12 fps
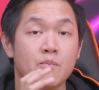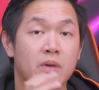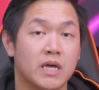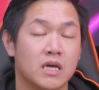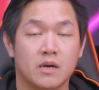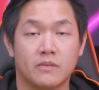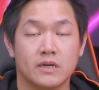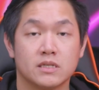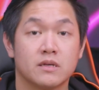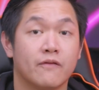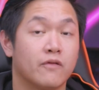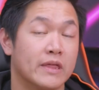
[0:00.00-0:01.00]
picking up
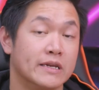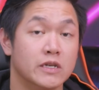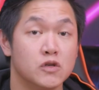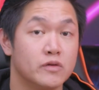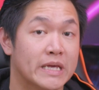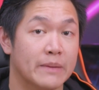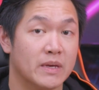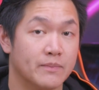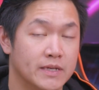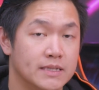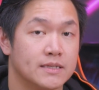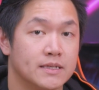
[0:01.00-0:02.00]
this for the new gaming
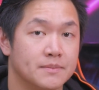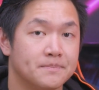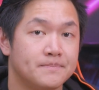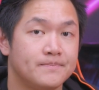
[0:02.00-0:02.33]
PC.